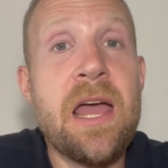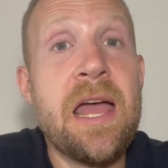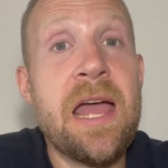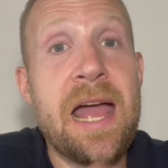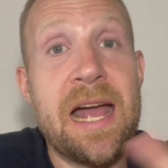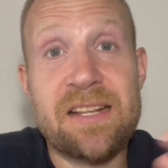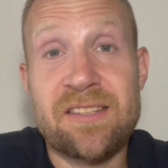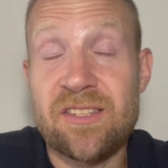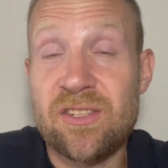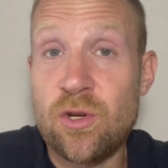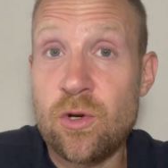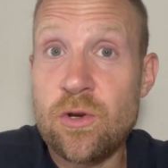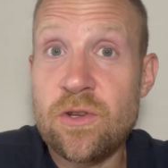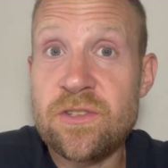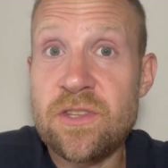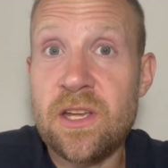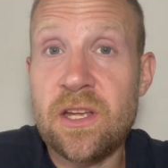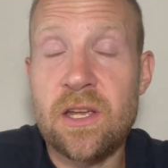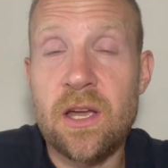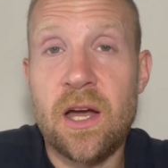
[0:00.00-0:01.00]
as soon as
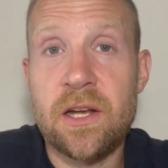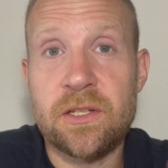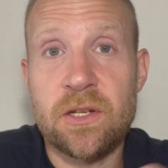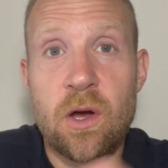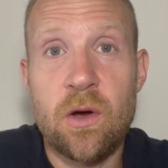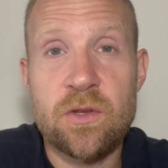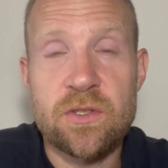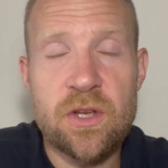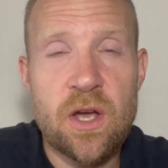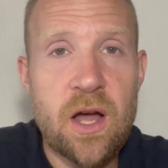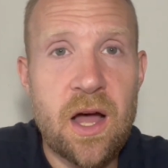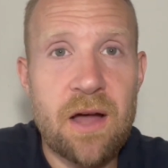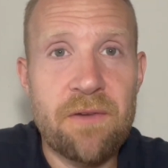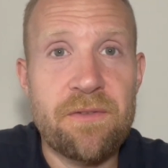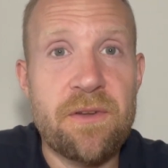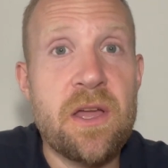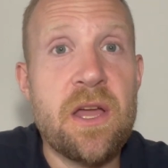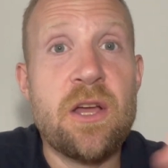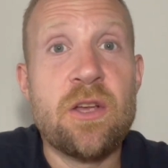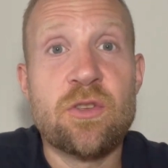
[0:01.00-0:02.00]
the gun goes off,
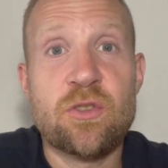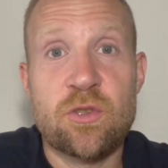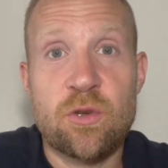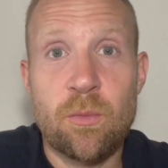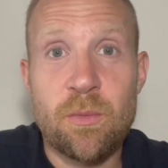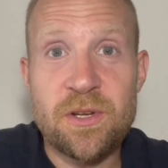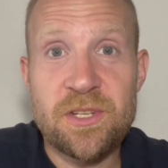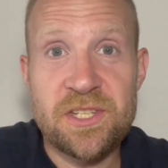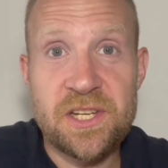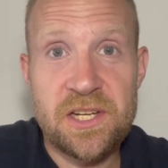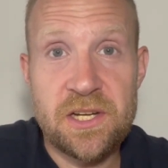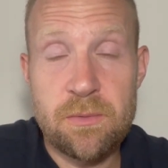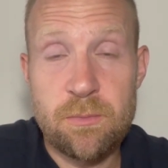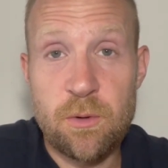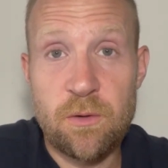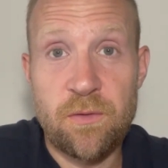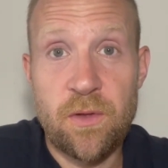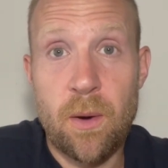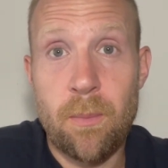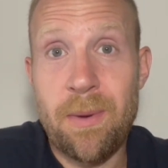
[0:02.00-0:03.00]
swimmers need to
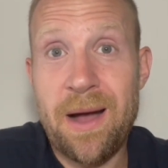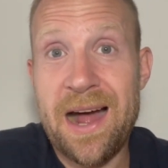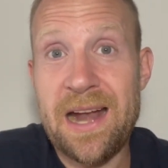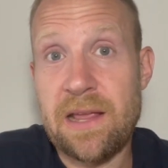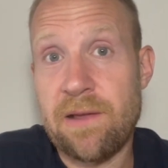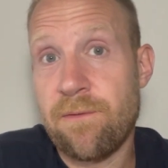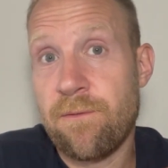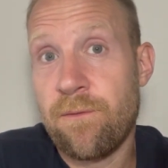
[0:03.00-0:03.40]
move their body